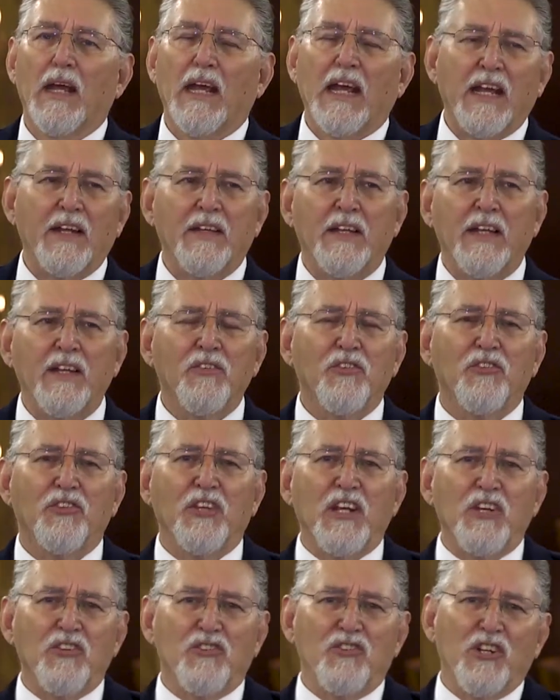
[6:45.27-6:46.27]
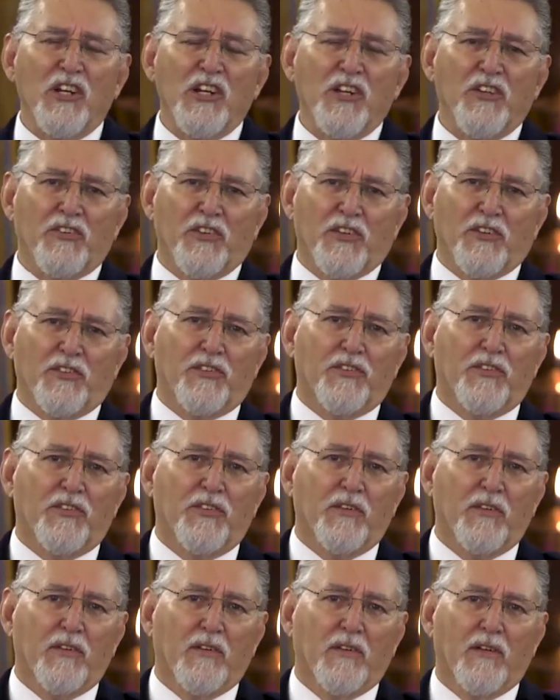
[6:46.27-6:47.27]
And then see
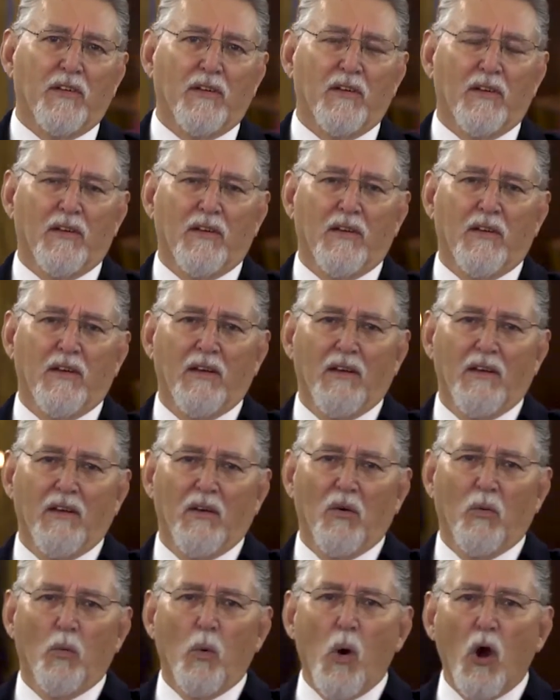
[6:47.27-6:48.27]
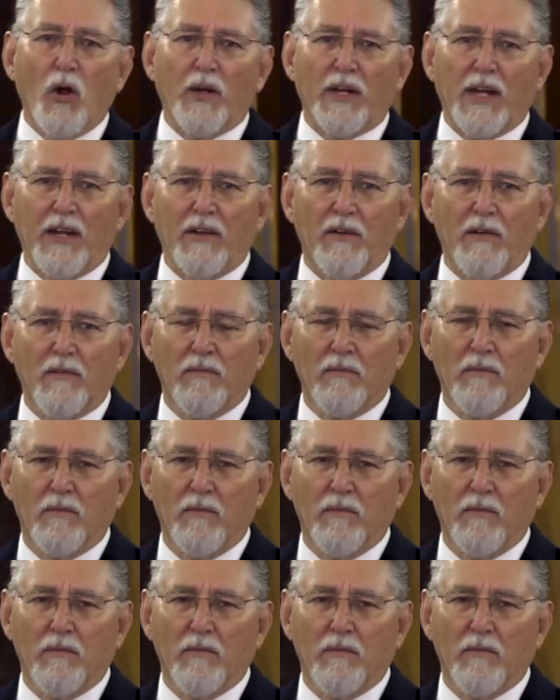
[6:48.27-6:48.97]
Jesus walking